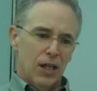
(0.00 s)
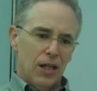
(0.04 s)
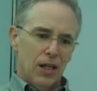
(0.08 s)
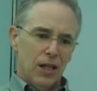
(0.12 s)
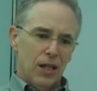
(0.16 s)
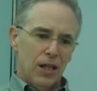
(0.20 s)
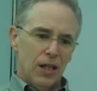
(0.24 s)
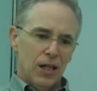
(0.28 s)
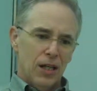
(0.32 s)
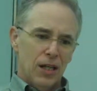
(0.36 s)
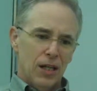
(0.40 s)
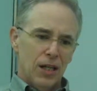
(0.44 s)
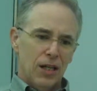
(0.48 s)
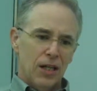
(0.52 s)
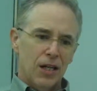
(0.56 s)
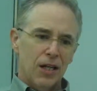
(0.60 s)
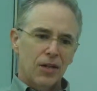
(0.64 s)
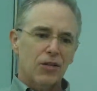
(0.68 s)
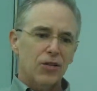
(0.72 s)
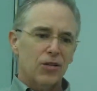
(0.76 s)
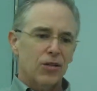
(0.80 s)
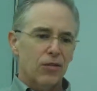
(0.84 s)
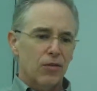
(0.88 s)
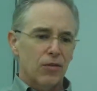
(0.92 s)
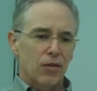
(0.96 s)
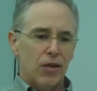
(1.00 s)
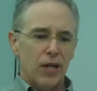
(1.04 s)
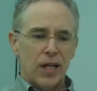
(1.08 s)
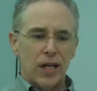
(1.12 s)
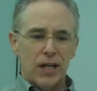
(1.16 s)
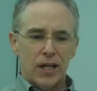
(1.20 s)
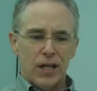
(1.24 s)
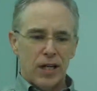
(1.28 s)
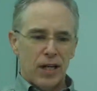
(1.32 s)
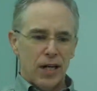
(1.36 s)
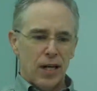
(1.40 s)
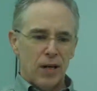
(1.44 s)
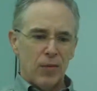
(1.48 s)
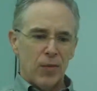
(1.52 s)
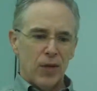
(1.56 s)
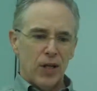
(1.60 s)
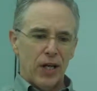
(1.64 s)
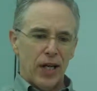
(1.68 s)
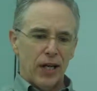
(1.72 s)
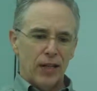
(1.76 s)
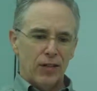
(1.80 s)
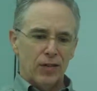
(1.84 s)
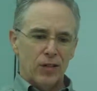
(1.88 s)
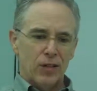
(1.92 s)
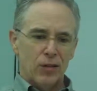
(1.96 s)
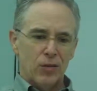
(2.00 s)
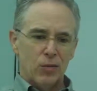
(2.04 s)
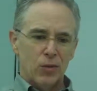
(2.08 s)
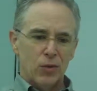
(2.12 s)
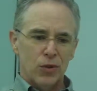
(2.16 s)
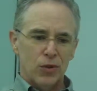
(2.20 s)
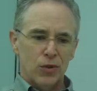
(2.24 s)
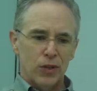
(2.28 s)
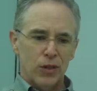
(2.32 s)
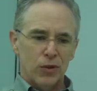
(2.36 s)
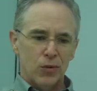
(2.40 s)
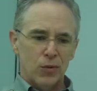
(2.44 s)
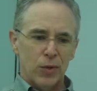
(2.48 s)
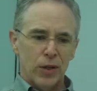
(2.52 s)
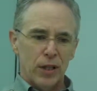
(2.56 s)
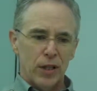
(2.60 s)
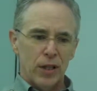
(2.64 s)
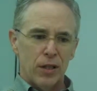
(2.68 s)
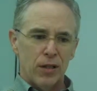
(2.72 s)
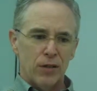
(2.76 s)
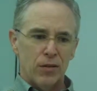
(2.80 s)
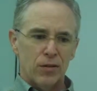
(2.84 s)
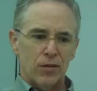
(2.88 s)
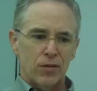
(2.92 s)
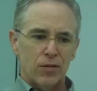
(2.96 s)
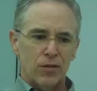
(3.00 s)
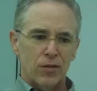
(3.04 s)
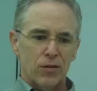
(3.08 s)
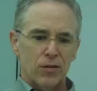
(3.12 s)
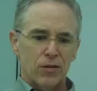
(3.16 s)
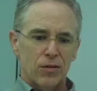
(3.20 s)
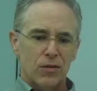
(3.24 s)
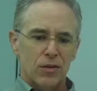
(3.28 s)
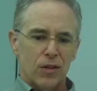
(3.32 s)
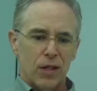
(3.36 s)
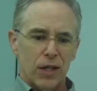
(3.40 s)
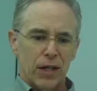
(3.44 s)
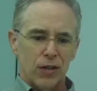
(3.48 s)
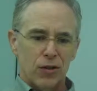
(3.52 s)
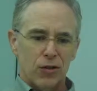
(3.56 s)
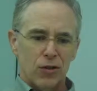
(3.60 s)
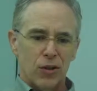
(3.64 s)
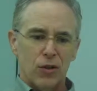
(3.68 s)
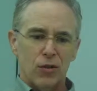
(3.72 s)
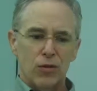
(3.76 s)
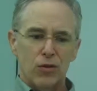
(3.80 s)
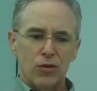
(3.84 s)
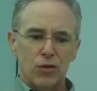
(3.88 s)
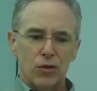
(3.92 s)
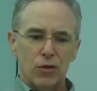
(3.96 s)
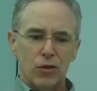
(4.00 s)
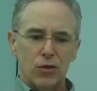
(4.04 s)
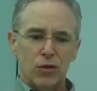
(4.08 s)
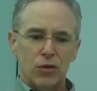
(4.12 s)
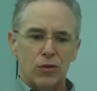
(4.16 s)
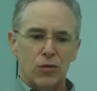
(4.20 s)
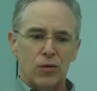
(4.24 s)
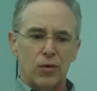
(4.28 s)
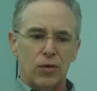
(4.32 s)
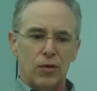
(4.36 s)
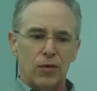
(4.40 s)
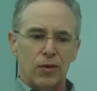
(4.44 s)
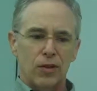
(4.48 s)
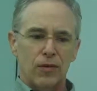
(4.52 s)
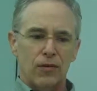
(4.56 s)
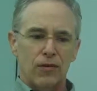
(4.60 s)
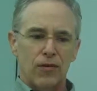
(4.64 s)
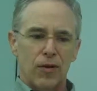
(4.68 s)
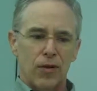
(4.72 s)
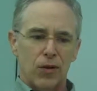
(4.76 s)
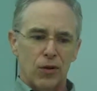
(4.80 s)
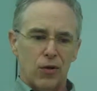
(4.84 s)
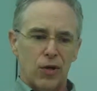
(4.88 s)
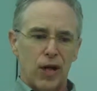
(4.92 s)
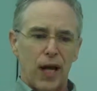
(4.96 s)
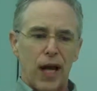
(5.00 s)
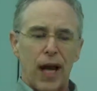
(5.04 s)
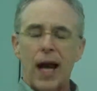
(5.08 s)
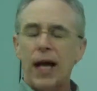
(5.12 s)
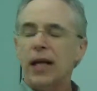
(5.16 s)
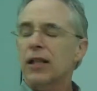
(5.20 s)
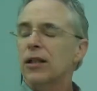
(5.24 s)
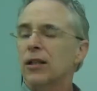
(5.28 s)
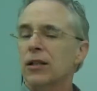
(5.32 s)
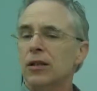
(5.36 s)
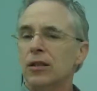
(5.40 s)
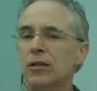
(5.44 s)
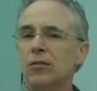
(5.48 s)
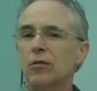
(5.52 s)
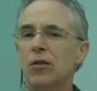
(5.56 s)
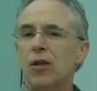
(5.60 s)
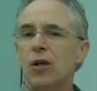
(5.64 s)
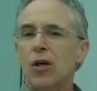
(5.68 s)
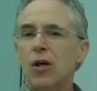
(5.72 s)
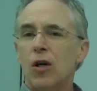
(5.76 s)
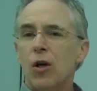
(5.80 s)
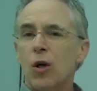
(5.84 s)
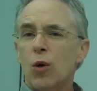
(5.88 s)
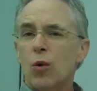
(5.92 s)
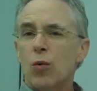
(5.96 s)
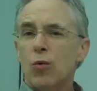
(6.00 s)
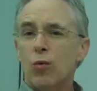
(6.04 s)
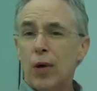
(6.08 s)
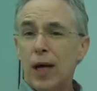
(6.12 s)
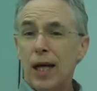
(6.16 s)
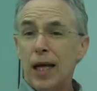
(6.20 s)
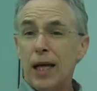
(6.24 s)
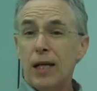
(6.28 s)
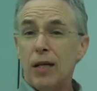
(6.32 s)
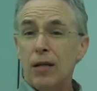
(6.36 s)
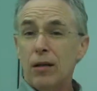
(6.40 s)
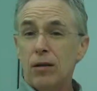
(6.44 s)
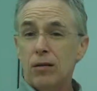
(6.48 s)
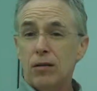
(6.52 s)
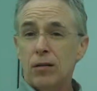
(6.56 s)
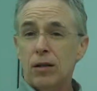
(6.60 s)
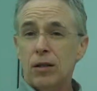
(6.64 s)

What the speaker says: Another great happy accident was that I chose to do the 3rd act in red.